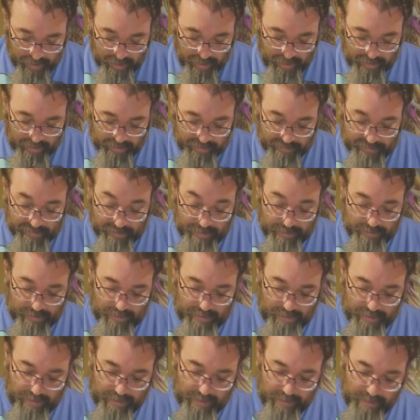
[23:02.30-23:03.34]
Like I said,
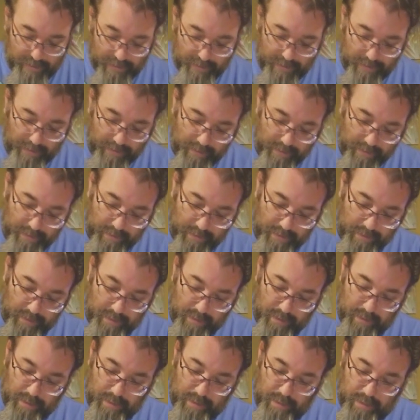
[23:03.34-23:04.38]
the
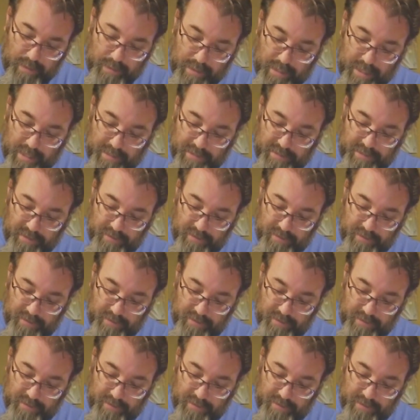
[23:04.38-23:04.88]
case